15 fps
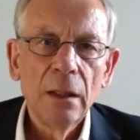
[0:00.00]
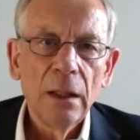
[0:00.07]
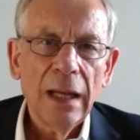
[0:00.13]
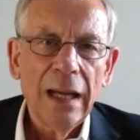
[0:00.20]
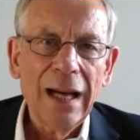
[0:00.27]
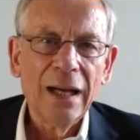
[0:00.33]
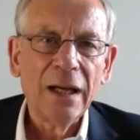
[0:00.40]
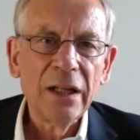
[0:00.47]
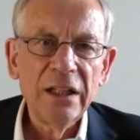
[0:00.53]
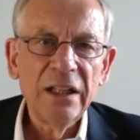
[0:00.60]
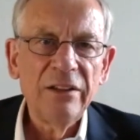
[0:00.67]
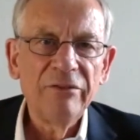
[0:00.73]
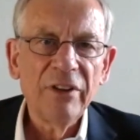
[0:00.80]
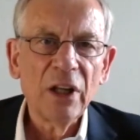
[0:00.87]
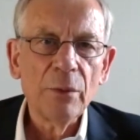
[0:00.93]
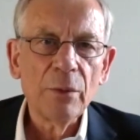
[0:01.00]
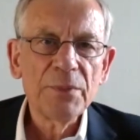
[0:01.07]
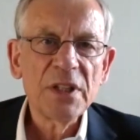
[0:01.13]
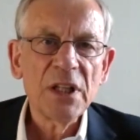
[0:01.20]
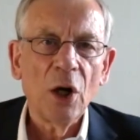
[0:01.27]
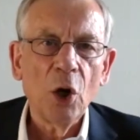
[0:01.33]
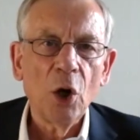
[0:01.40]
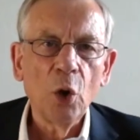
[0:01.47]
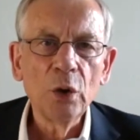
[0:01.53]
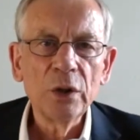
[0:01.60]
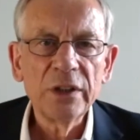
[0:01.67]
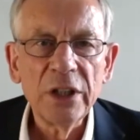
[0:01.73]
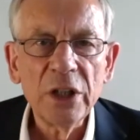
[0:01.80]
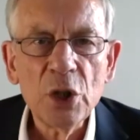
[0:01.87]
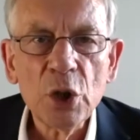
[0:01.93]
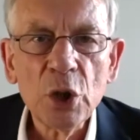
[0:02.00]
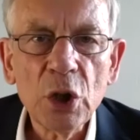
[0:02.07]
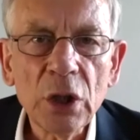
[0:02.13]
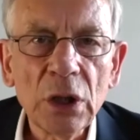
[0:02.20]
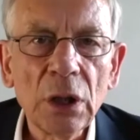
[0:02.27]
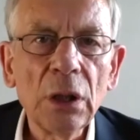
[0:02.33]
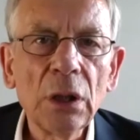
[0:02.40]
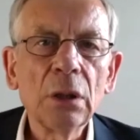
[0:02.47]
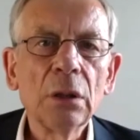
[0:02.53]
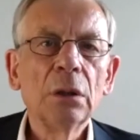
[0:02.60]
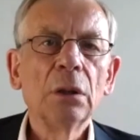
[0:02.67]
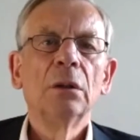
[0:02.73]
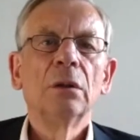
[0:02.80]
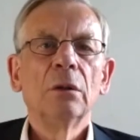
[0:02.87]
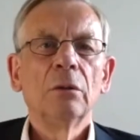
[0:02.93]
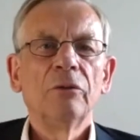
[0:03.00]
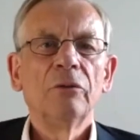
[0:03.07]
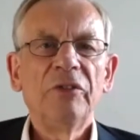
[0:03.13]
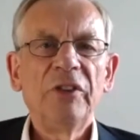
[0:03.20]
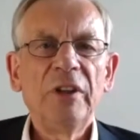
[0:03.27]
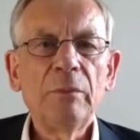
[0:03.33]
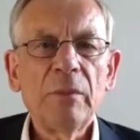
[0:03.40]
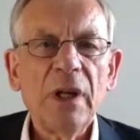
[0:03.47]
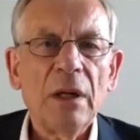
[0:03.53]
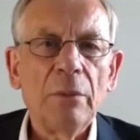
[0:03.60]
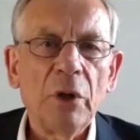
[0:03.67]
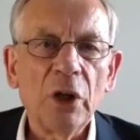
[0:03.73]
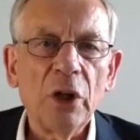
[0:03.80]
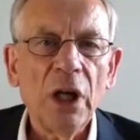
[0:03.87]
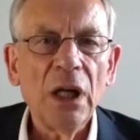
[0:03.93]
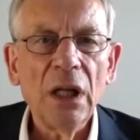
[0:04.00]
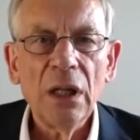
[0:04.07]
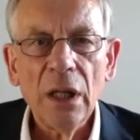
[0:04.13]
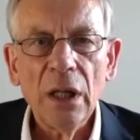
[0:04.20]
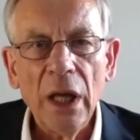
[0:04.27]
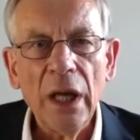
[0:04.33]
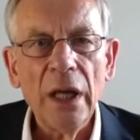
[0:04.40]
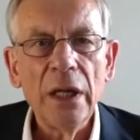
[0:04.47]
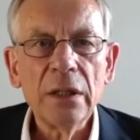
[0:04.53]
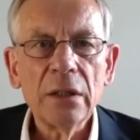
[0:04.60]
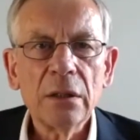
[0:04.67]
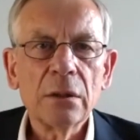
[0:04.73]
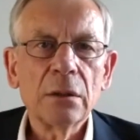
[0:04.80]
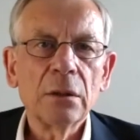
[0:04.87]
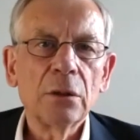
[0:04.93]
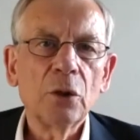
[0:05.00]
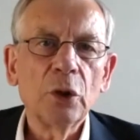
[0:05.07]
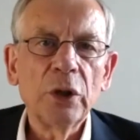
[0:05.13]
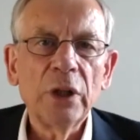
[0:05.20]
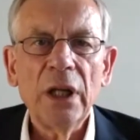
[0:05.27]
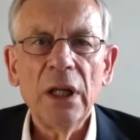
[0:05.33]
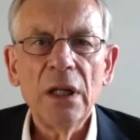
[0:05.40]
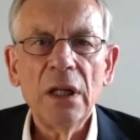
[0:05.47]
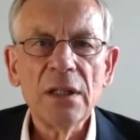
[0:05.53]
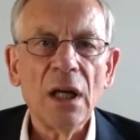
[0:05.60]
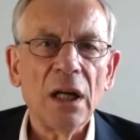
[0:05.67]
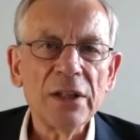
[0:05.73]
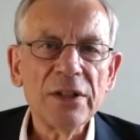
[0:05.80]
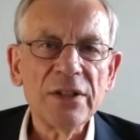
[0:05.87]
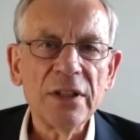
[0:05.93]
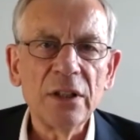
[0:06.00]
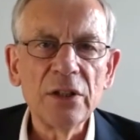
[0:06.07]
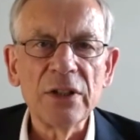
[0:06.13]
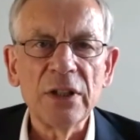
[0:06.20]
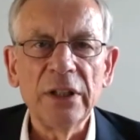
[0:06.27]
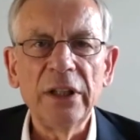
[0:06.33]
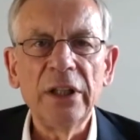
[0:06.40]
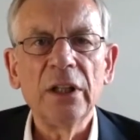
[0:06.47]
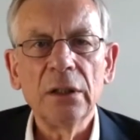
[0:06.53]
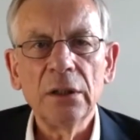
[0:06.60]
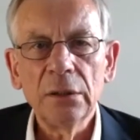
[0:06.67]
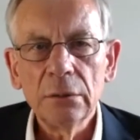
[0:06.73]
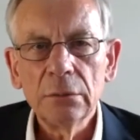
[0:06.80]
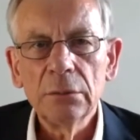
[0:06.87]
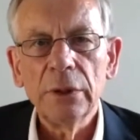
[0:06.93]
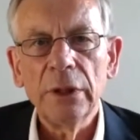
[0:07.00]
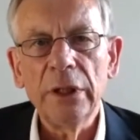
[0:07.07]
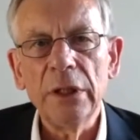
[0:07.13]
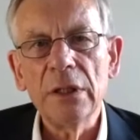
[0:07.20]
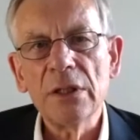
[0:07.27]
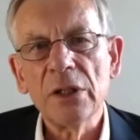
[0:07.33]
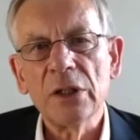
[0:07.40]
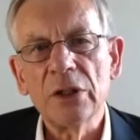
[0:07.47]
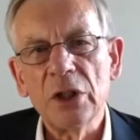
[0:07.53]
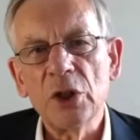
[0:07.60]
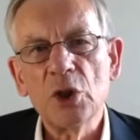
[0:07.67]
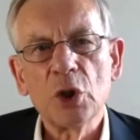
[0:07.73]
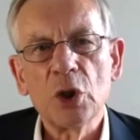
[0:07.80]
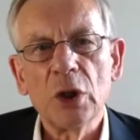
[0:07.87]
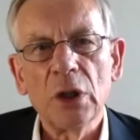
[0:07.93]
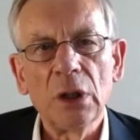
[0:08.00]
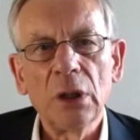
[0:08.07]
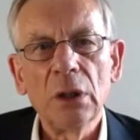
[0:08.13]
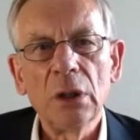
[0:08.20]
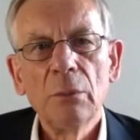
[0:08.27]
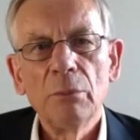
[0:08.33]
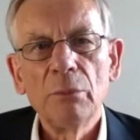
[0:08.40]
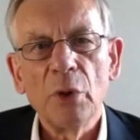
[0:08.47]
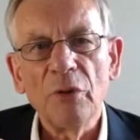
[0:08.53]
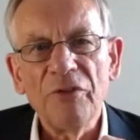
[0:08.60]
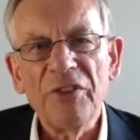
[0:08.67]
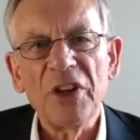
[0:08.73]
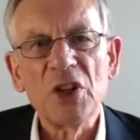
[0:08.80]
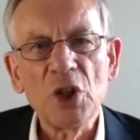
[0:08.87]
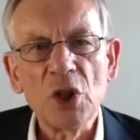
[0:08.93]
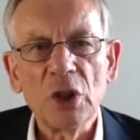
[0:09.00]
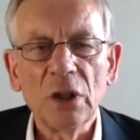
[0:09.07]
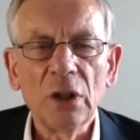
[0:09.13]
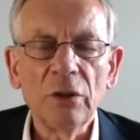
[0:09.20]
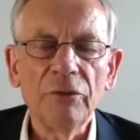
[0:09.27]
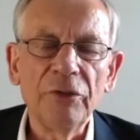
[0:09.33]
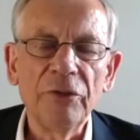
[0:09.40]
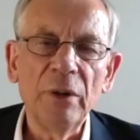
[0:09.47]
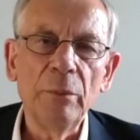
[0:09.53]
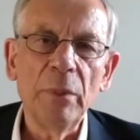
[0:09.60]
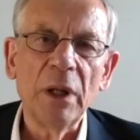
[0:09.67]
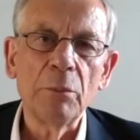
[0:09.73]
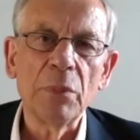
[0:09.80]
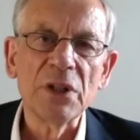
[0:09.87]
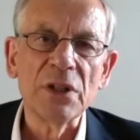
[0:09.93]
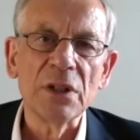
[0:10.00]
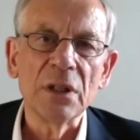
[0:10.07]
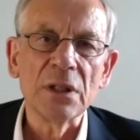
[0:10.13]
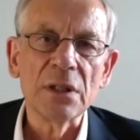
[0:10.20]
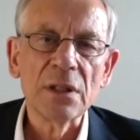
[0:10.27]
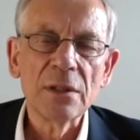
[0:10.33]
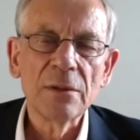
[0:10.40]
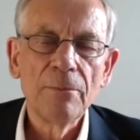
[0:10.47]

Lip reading: Arri developed their own digital film camera, and today they are still the leader in the digital professional filming business.